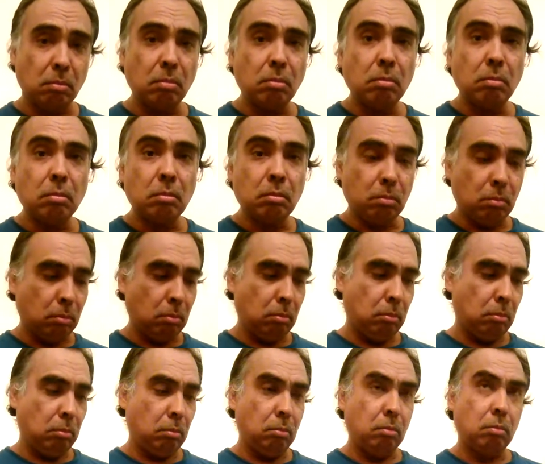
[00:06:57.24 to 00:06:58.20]

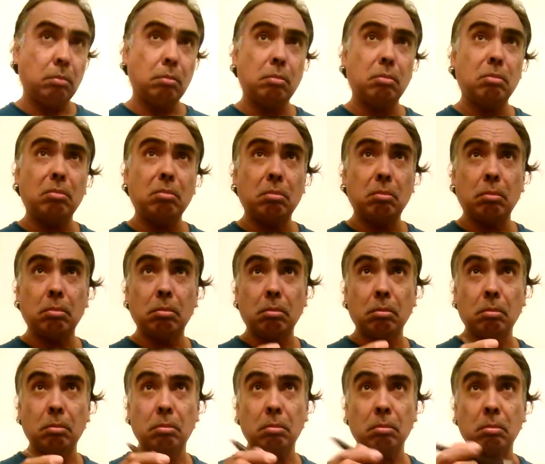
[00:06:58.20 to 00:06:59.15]

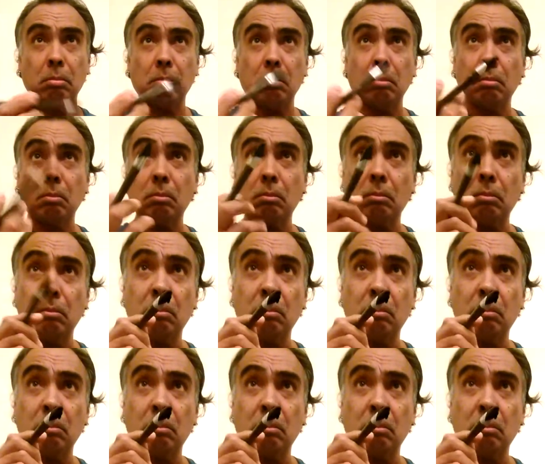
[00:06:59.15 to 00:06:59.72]
Nobody speaks.